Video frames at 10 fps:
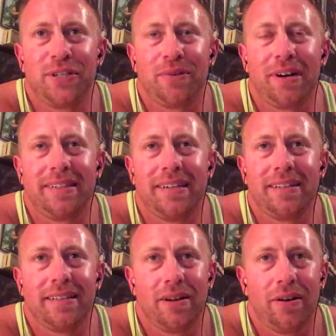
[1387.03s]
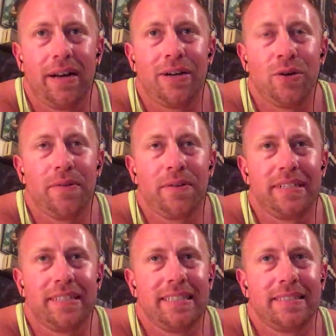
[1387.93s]
right there that, all right, whoever did
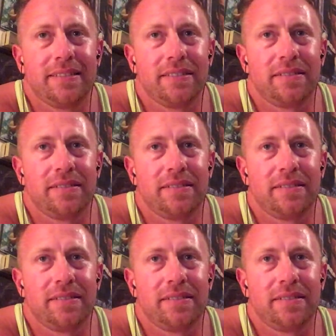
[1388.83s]
this is